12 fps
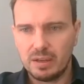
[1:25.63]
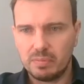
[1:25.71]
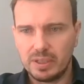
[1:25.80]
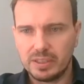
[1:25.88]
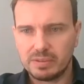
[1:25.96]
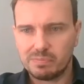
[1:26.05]

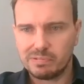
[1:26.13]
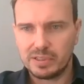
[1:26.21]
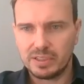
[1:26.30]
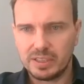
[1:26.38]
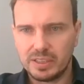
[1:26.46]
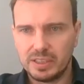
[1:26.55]
Let's
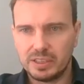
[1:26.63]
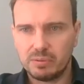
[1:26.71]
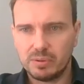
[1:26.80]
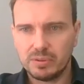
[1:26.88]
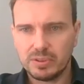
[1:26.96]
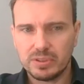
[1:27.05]
press
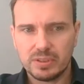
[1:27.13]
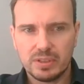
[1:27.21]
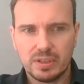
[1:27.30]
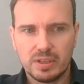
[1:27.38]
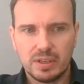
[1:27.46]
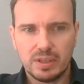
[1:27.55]
equals,
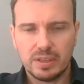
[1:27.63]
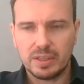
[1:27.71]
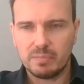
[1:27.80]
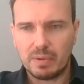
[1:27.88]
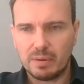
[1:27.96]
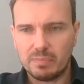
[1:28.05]

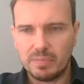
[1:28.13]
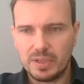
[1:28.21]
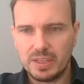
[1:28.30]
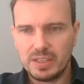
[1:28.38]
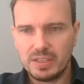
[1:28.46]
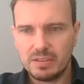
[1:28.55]
then my
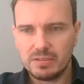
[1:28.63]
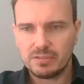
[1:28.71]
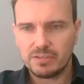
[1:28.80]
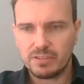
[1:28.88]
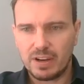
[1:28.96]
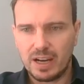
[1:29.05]
B,
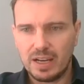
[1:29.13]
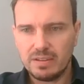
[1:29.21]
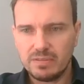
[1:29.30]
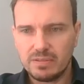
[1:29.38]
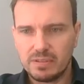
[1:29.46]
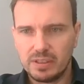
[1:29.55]
5,